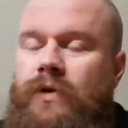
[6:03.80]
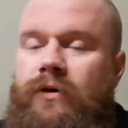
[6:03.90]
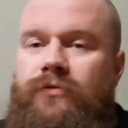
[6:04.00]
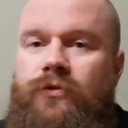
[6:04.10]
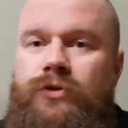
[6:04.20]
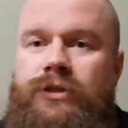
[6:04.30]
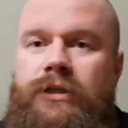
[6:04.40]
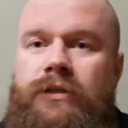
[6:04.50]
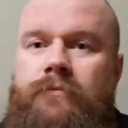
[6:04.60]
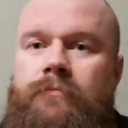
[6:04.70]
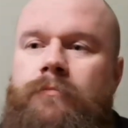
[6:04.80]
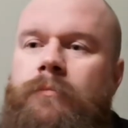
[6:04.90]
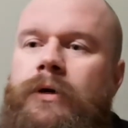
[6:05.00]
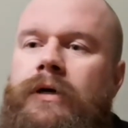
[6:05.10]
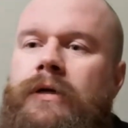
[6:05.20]
unfortunate,
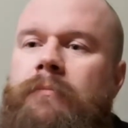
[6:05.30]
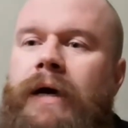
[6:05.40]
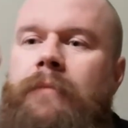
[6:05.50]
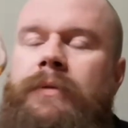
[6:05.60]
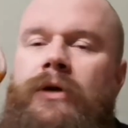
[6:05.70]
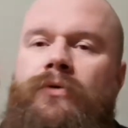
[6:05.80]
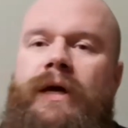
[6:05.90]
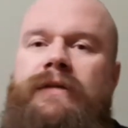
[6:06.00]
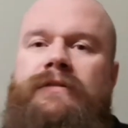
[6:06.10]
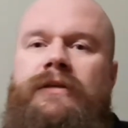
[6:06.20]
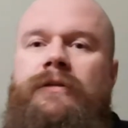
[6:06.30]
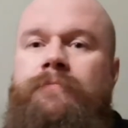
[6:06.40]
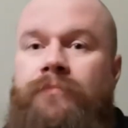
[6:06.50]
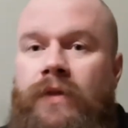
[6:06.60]
but it might be okay still.